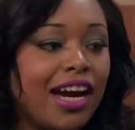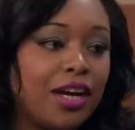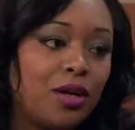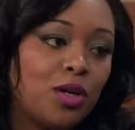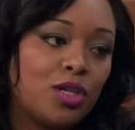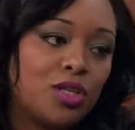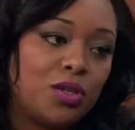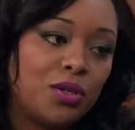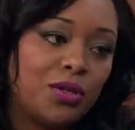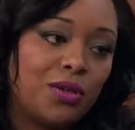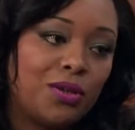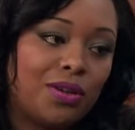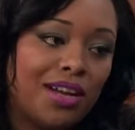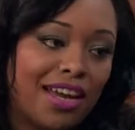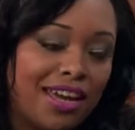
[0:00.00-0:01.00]
I
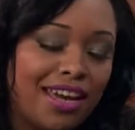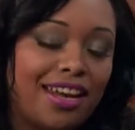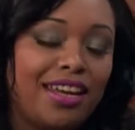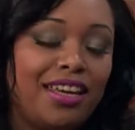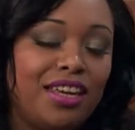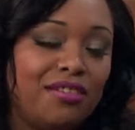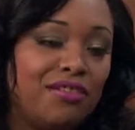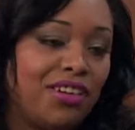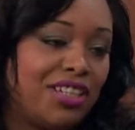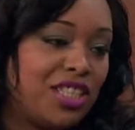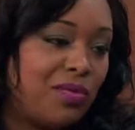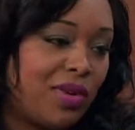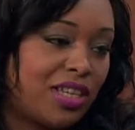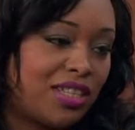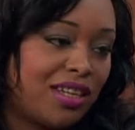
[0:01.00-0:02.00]
am an
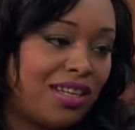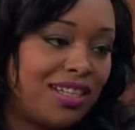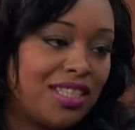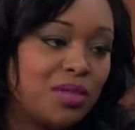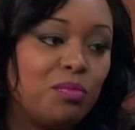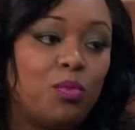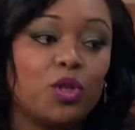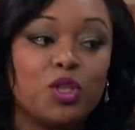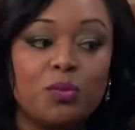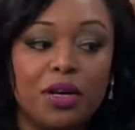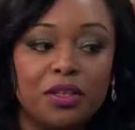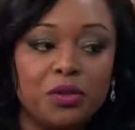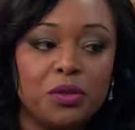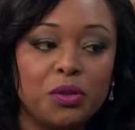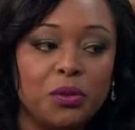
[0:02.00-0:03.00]
infant specialist,
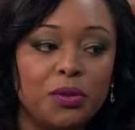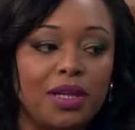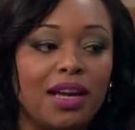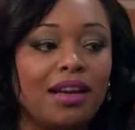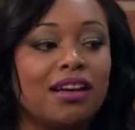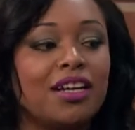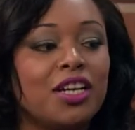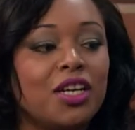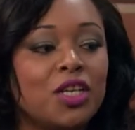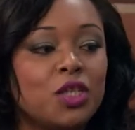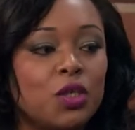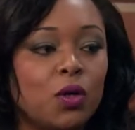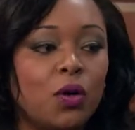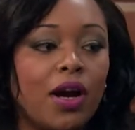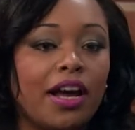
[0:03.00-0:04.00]
postpartum doula,
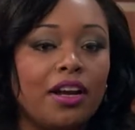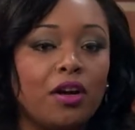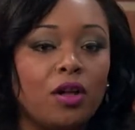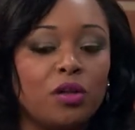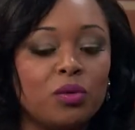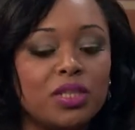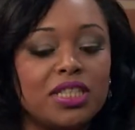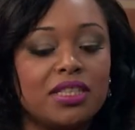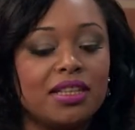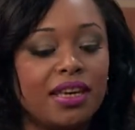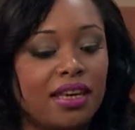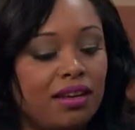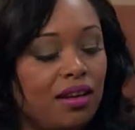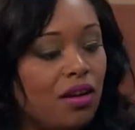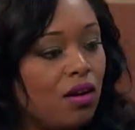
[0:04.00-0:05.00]
so I'm always
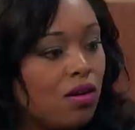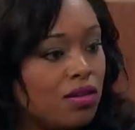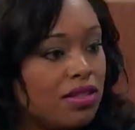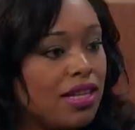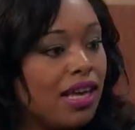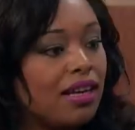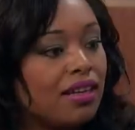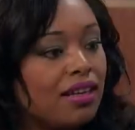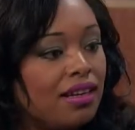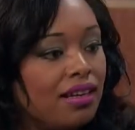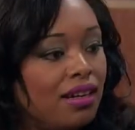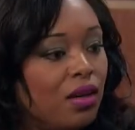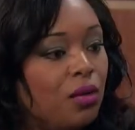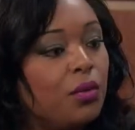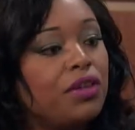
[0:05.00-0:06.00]
in contact
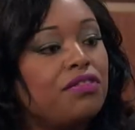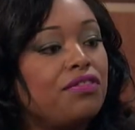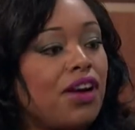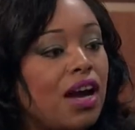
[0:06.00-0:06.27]
with